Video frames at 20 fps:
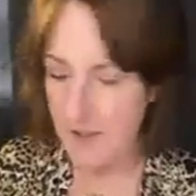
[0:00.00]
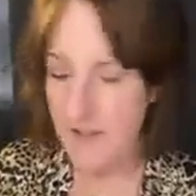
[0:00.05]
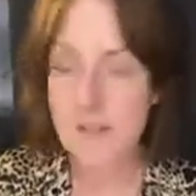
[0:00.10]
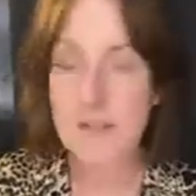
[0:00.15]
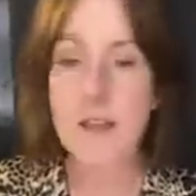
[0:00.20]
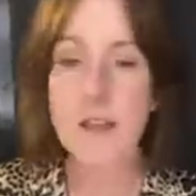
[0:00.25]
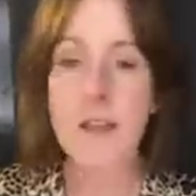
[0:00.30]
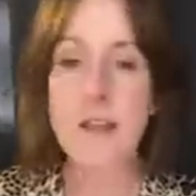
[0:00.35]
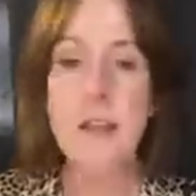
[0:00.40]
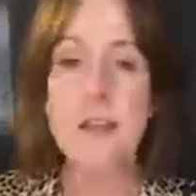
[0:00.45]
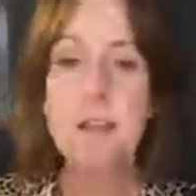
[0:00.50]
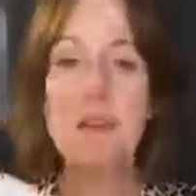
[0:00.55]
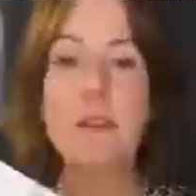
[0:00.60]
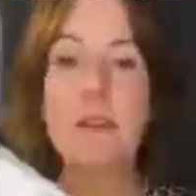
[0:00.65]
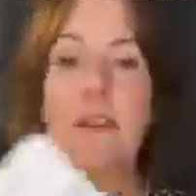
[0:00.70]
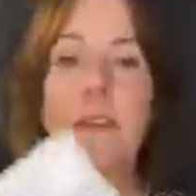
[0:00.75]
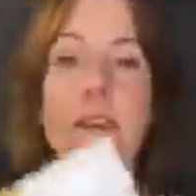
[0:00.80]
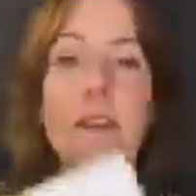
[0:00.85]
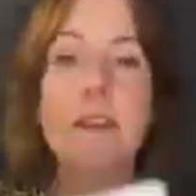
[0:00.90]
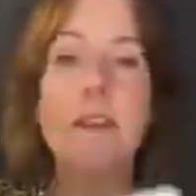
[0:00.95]
is getting
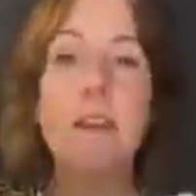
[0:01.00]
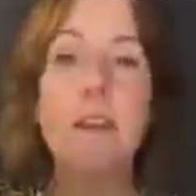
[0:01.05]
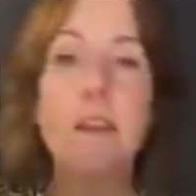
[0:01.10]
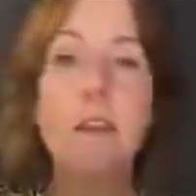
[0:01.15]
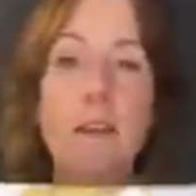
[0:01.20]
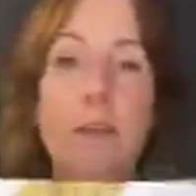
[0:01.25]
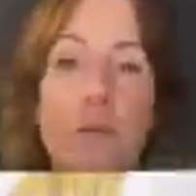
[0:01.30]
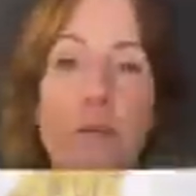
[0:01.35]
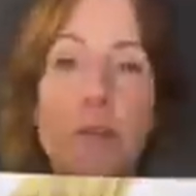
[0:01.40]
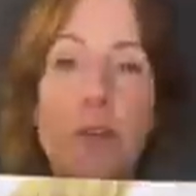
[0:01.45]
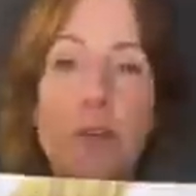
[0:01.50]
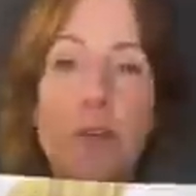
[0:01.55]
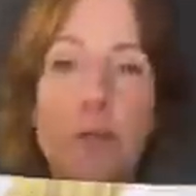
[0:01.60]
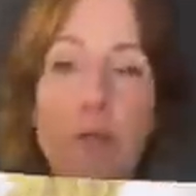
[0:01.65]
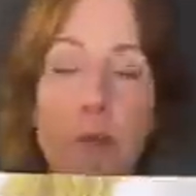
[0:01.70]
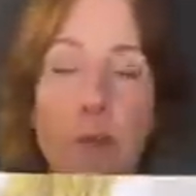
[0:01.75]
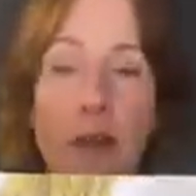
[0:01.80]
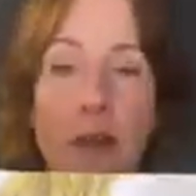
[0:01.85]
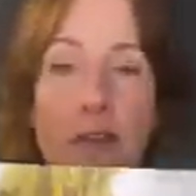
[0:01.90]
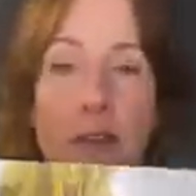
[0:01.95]
the
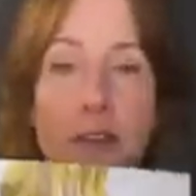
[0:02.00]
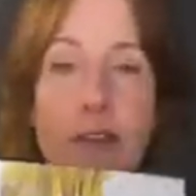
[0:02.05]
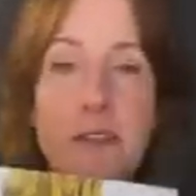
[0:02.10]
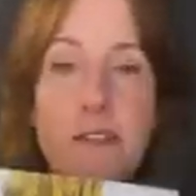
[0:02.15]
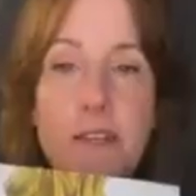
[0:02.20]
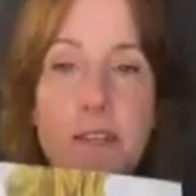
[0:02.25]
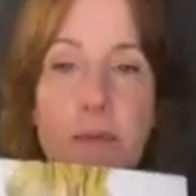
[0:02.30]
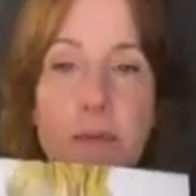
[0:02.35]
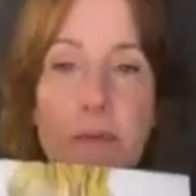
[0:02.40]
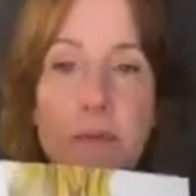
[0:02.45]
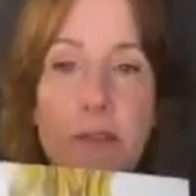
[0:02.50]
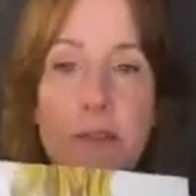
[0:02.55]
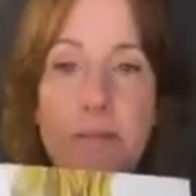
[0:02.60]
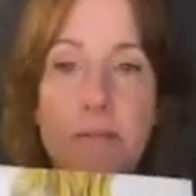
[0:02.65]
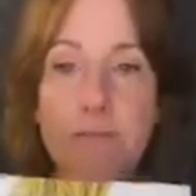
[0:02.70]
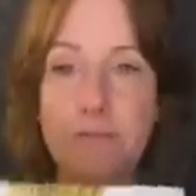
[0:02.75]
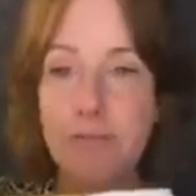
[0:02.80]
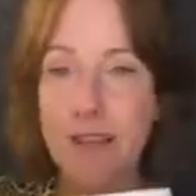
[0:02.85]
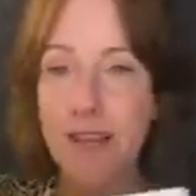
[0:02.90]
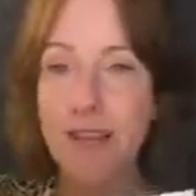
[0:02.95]
beautiful My Valentine print.
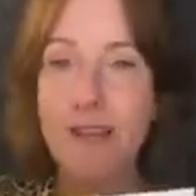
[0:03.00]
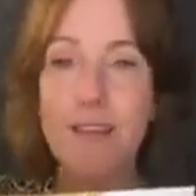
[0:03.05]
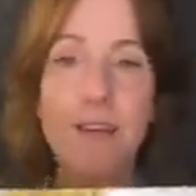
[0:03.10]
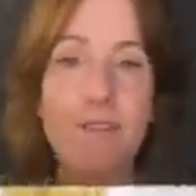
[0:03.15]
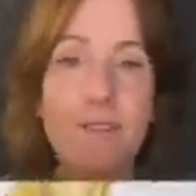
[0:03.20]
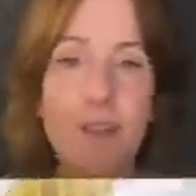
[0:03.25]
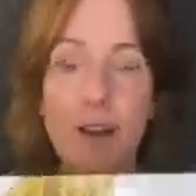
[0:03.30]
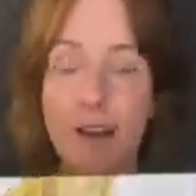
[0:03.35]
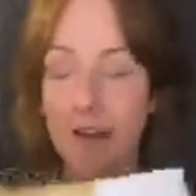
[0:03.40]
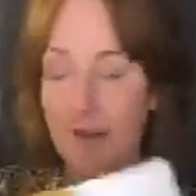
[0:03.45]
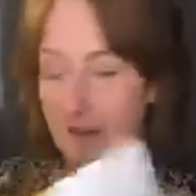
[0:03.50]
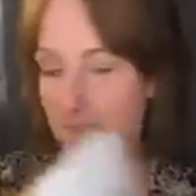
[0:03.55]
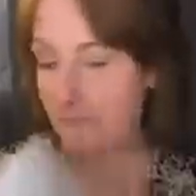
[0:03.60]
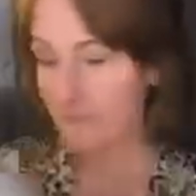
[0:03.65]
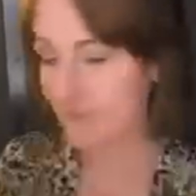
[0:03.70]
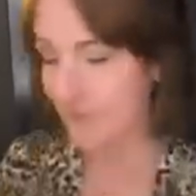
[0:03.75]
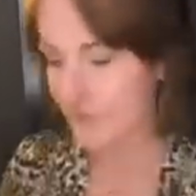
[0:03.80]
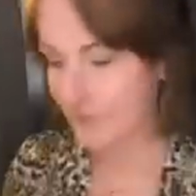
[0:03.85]
I love her,